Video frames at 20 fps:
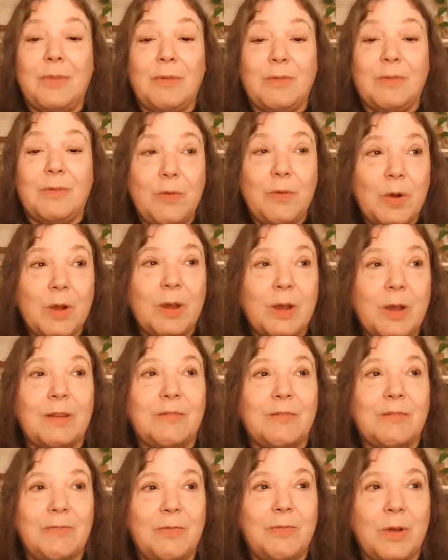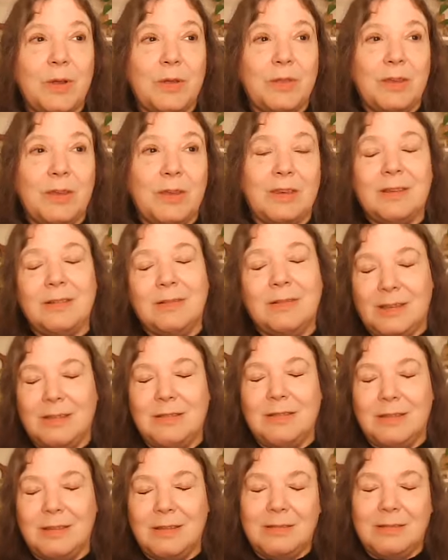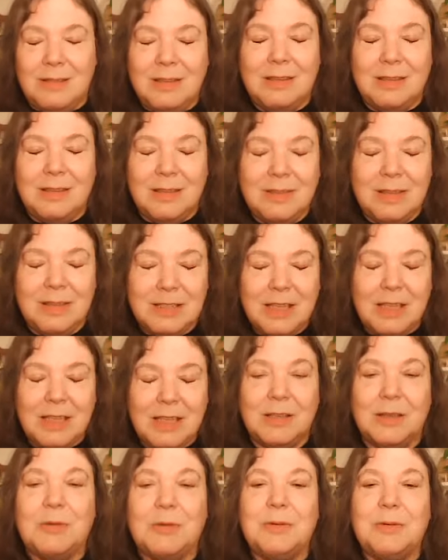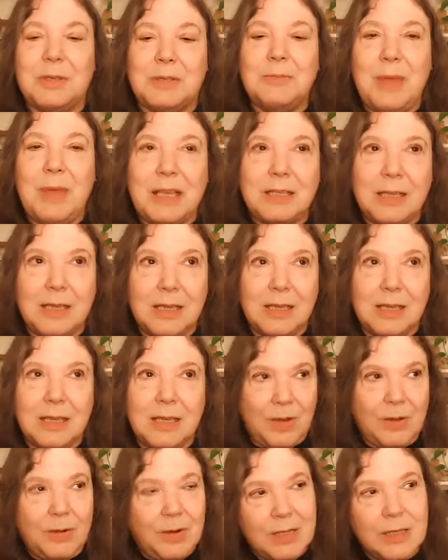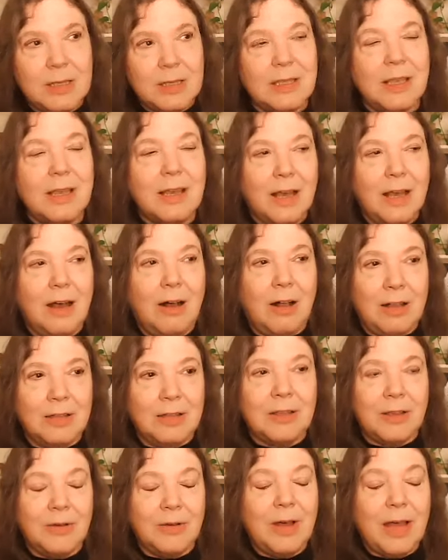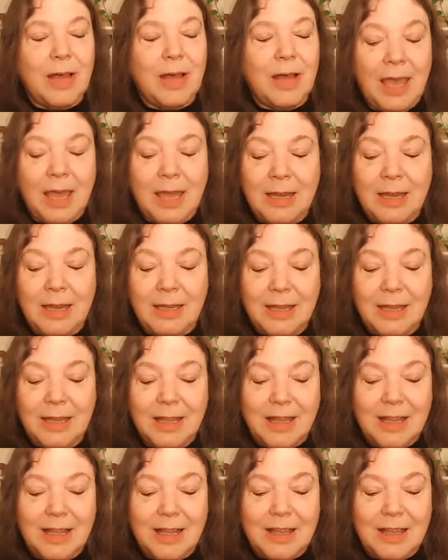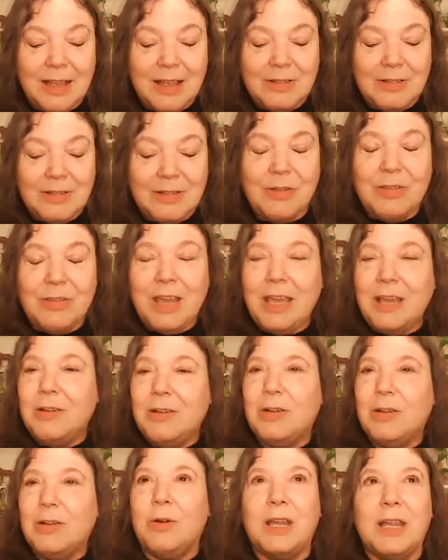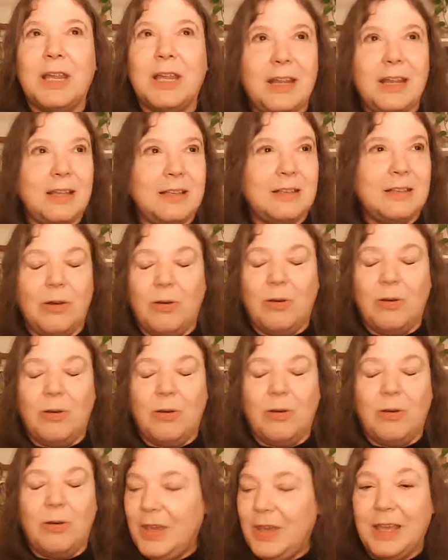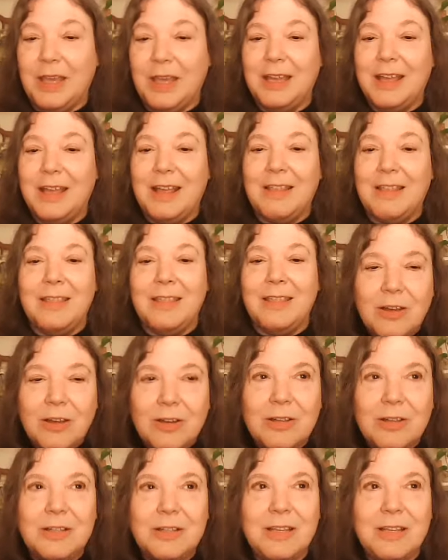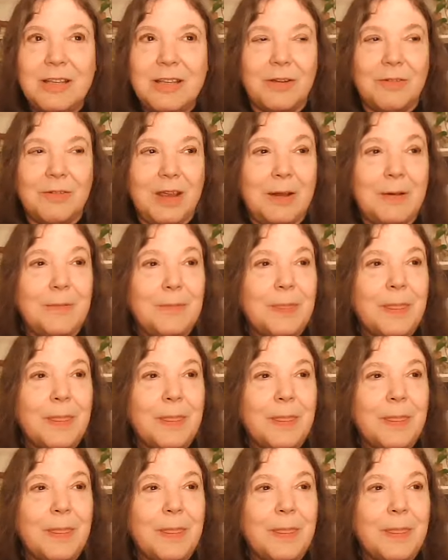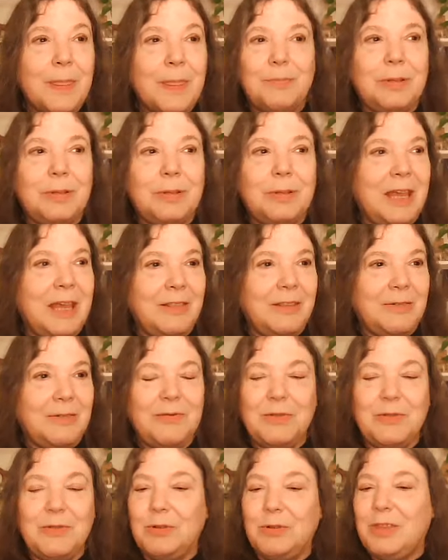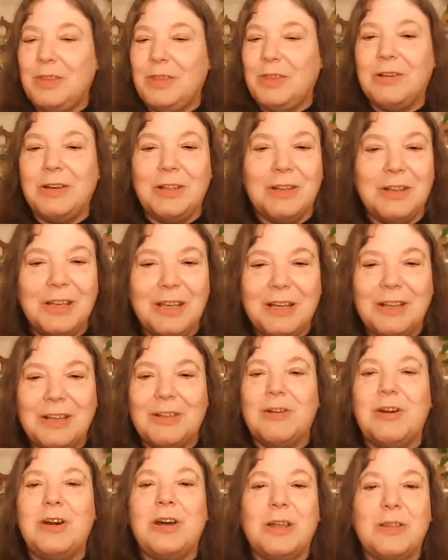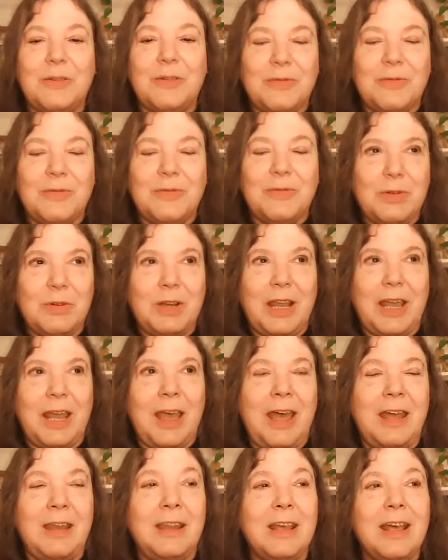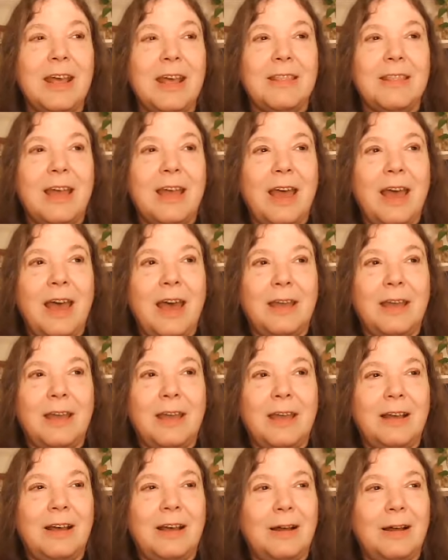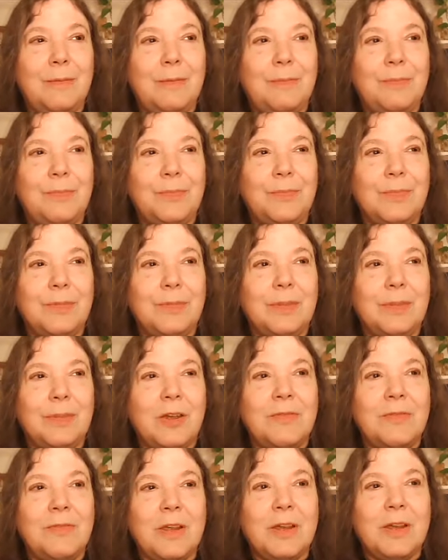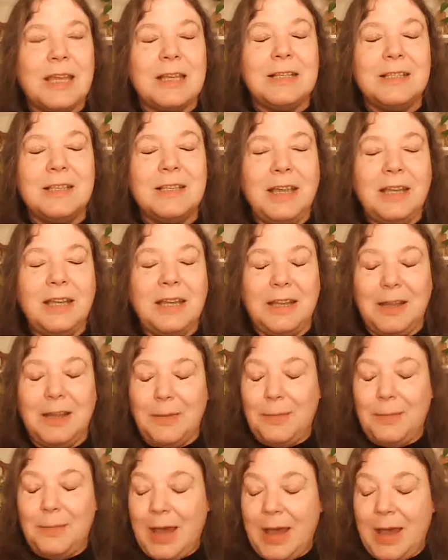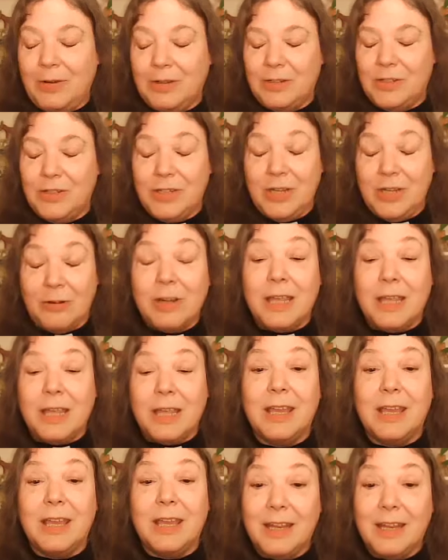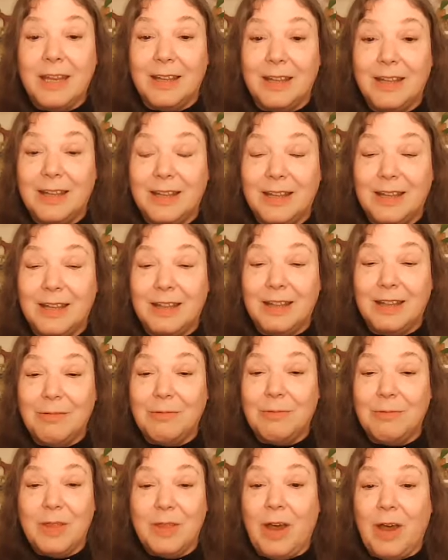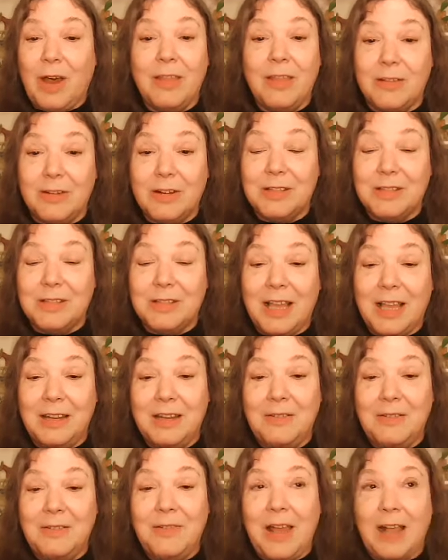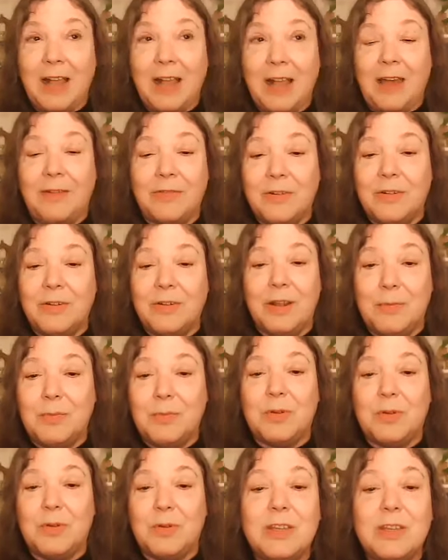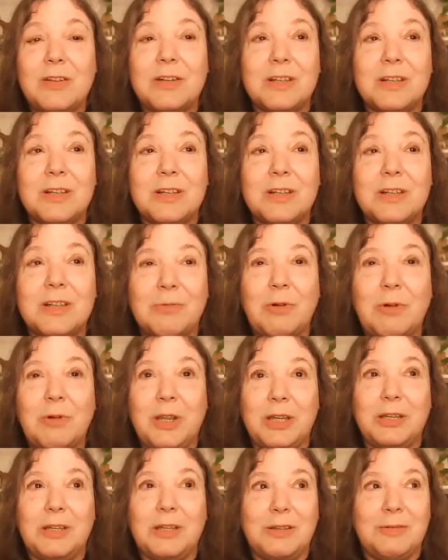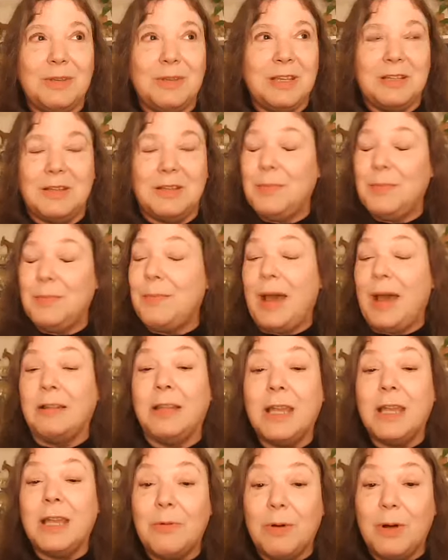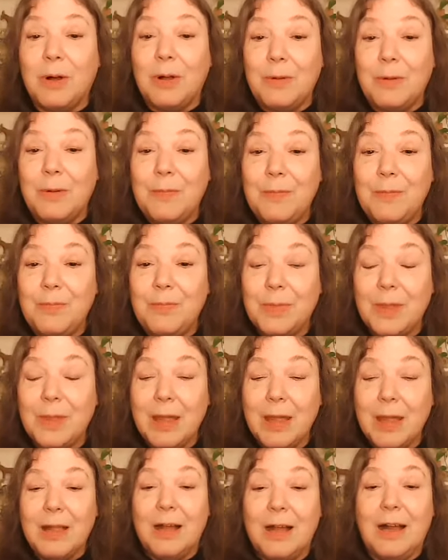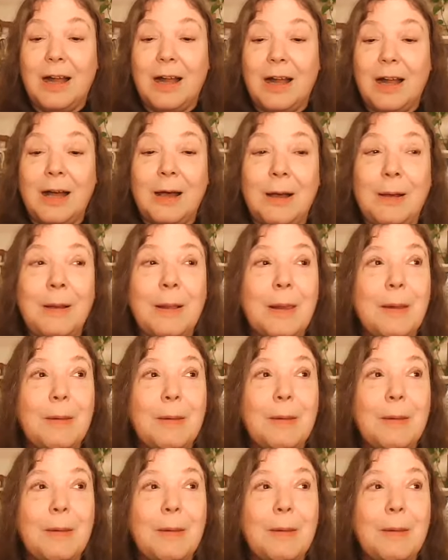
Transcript: for the, in this case, it was Mexican immigrants also. And so they could organize the whole thing. They could decorate, they could plan the food, they could cook the food, and they were very excited about sharing it with others. And in fact, after a number of years, wanted to, it to be bilingual. But